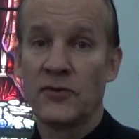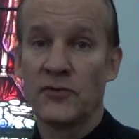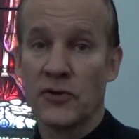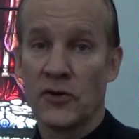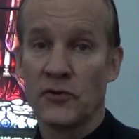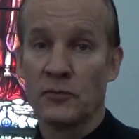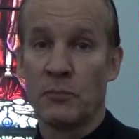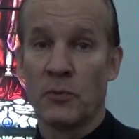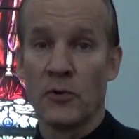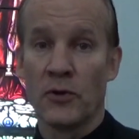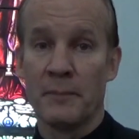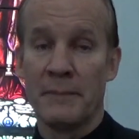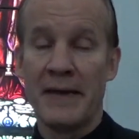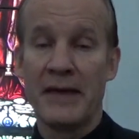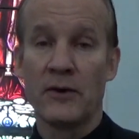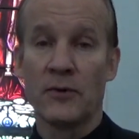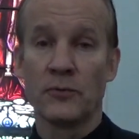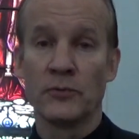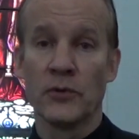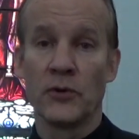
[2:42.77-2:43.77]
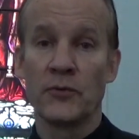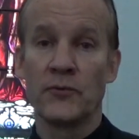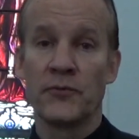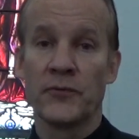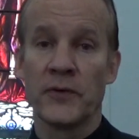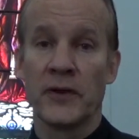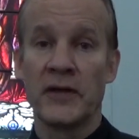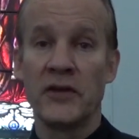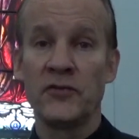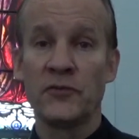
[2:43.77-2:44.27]
Charles Borromeo wrote
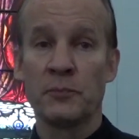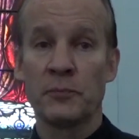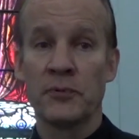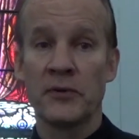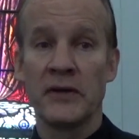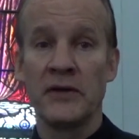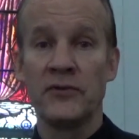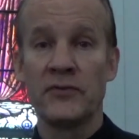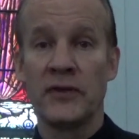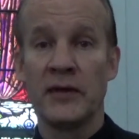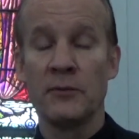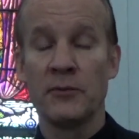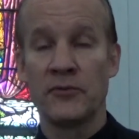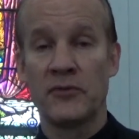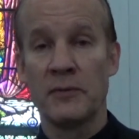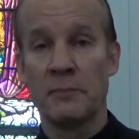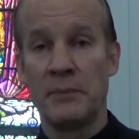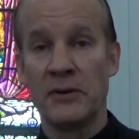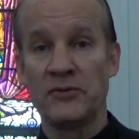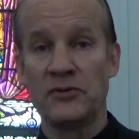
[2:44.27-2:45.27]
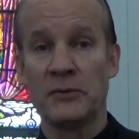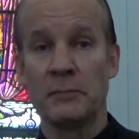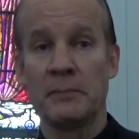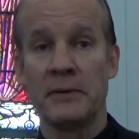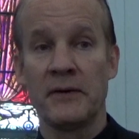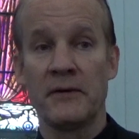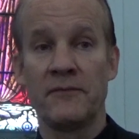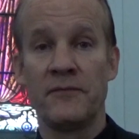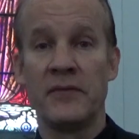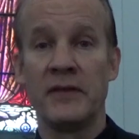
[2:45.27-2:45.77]
for his priest. He was the bishop
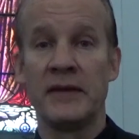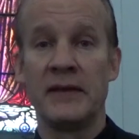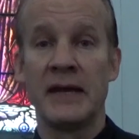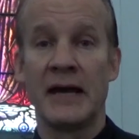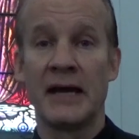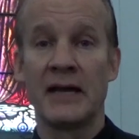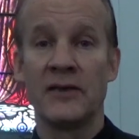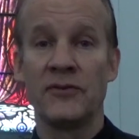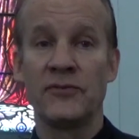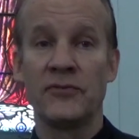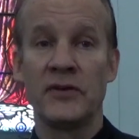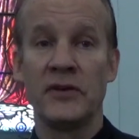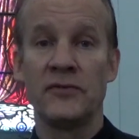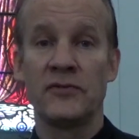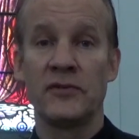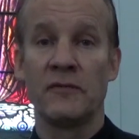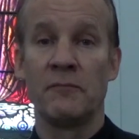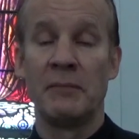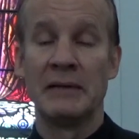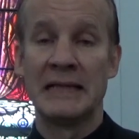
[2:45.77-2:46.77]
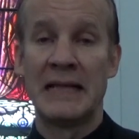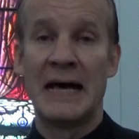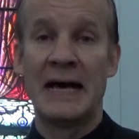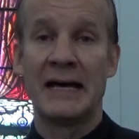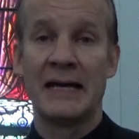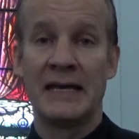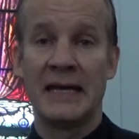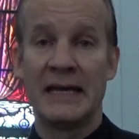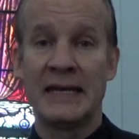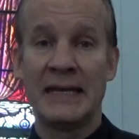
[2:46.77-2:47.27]
of the Diocese of
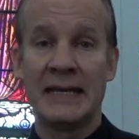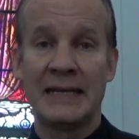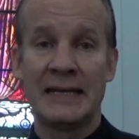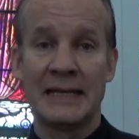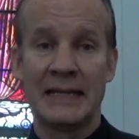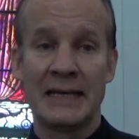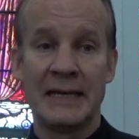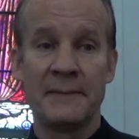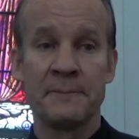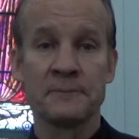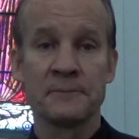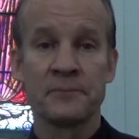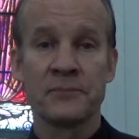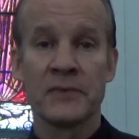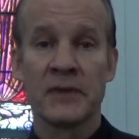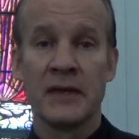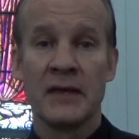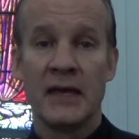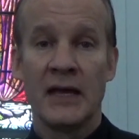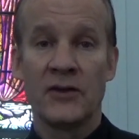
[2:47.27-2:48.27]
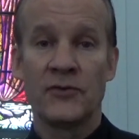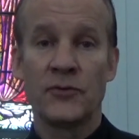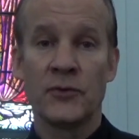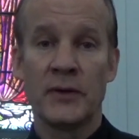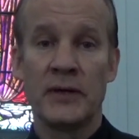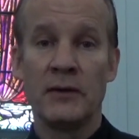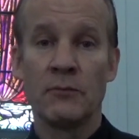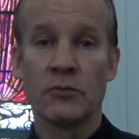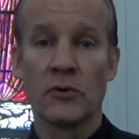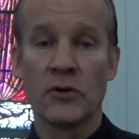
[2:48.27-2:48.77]
Milan in Italy, and so
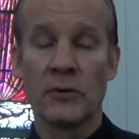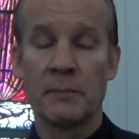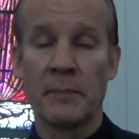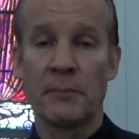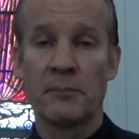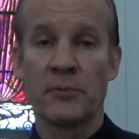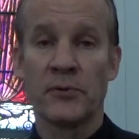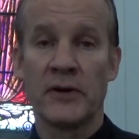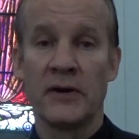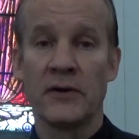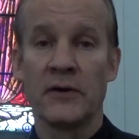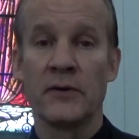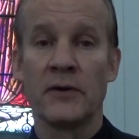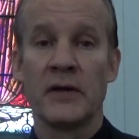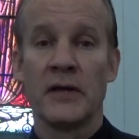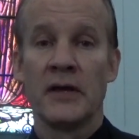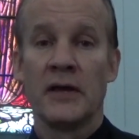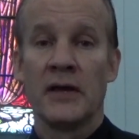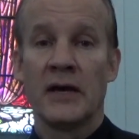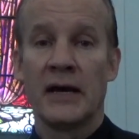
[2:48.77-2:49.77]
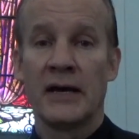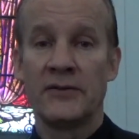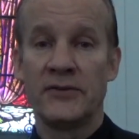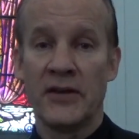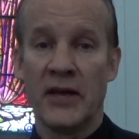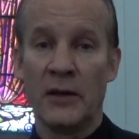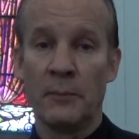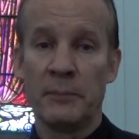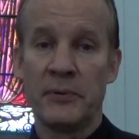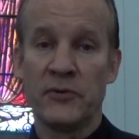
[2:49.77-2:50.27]
he wrote up a prayer to
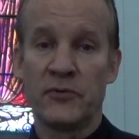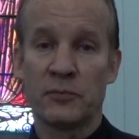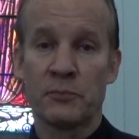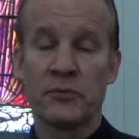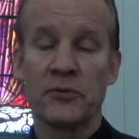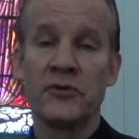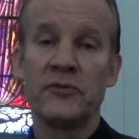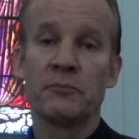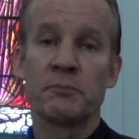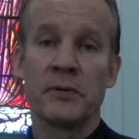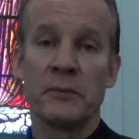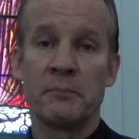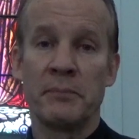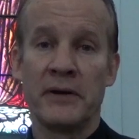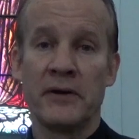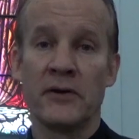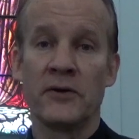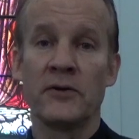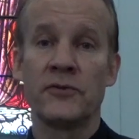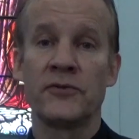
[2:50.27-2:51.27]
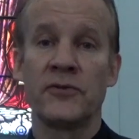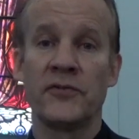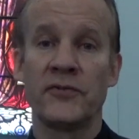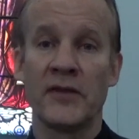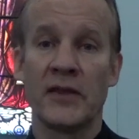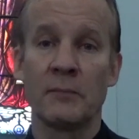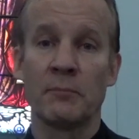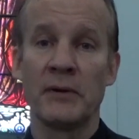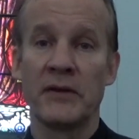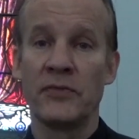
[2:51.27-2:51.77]
help his priest prepare to
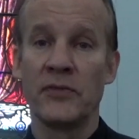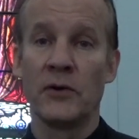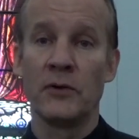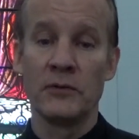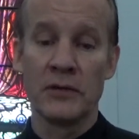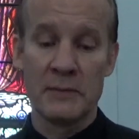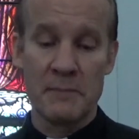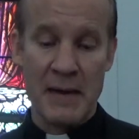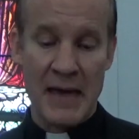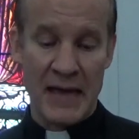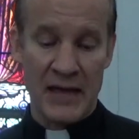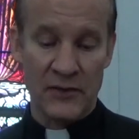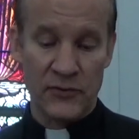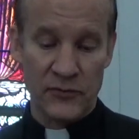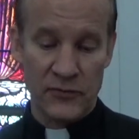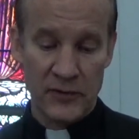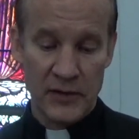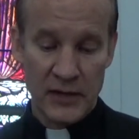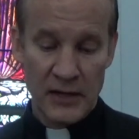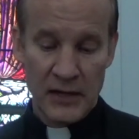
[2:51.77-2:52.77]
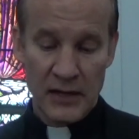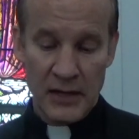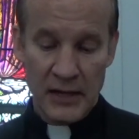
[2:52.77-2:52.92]
celebrate the Holy Mass.